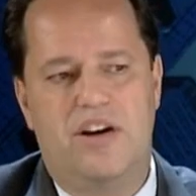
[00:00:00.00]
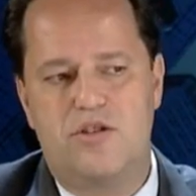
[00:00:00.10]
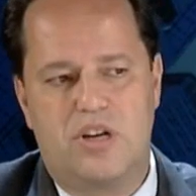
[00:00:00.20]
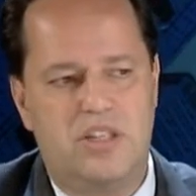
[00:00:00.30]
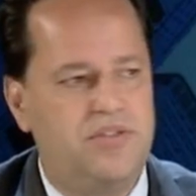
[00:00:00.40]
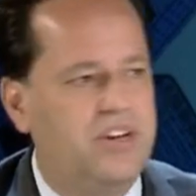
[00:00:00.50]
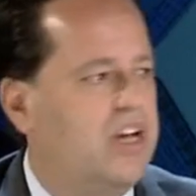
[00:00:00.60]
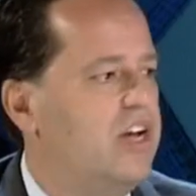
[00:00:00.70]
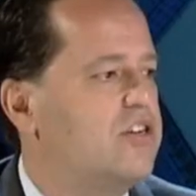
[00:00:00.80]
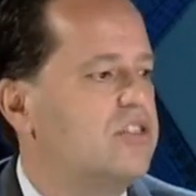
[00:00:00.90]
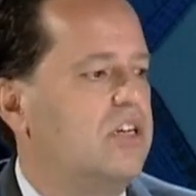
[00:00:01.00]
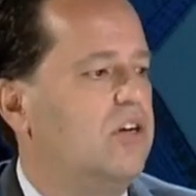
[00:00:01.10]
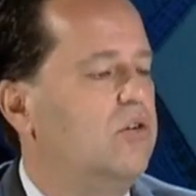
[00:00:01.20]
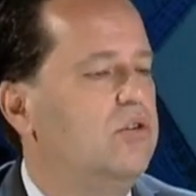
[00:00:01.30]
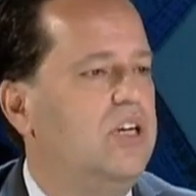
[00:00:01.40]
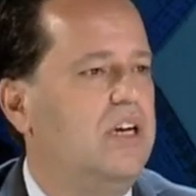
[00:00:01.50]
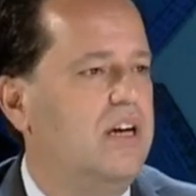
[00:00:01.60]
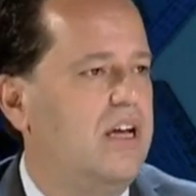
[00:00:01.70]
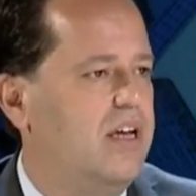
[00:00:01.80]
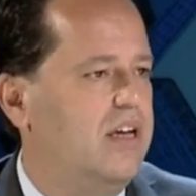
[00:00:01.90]
classifications, including
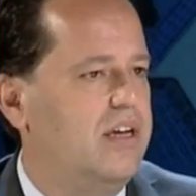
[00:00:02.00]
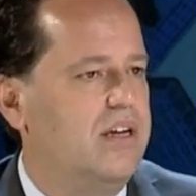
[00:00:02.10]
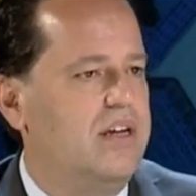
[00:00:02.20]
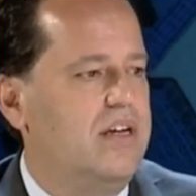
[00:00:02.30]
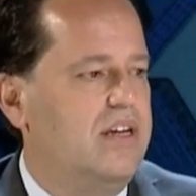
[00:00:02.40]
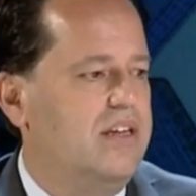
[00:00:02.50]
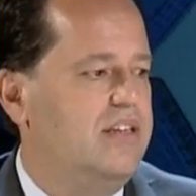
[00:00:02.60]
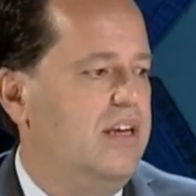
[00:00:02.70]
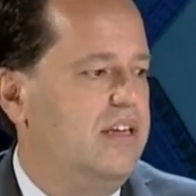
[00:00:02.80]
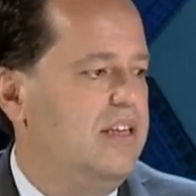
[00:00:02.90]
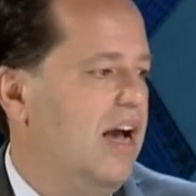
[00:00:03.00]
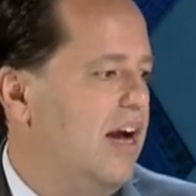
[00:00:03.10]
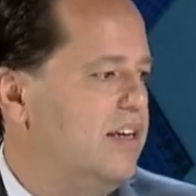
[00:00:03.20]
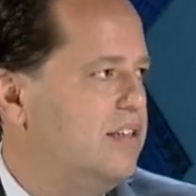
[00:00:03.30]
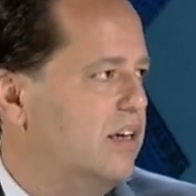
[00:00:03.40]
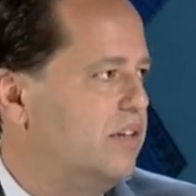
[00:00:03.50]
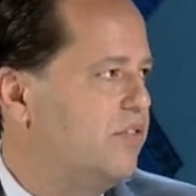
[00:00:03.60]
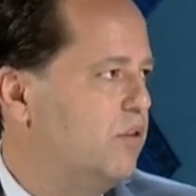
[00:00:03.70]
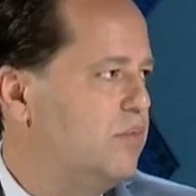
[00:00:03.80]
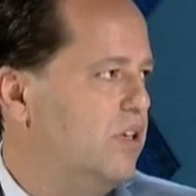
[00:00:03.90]
the IDA
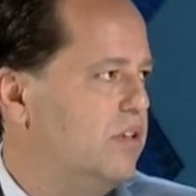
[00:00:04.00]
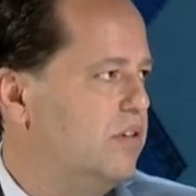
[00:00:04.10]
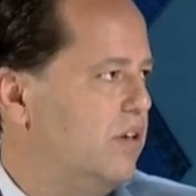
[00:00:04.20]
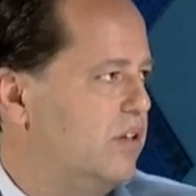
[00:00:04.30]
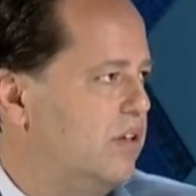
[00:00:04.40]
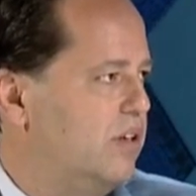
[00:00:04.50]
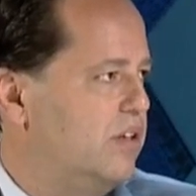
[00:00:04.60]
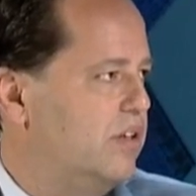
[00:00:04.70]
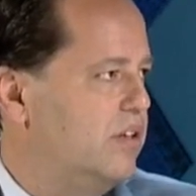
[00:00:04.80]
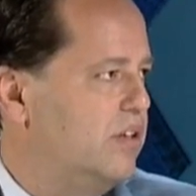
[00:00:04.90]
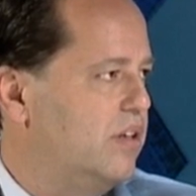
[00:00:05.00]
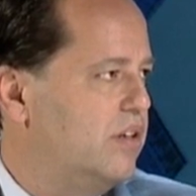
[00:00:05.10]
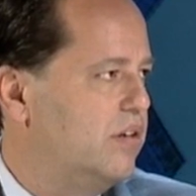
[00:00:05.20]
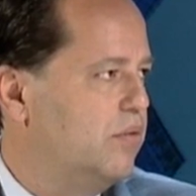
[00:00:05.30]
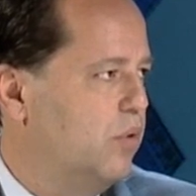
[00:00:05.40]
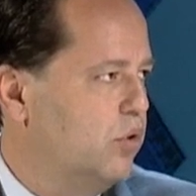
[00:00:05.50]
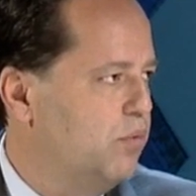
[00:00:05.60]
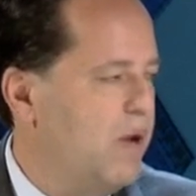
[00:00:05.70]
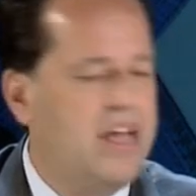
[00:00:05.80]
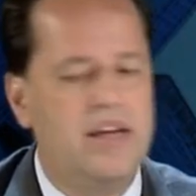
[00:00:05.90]
from the World
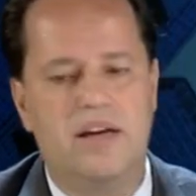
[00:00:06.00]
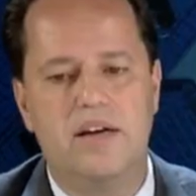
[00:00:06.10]
Bank.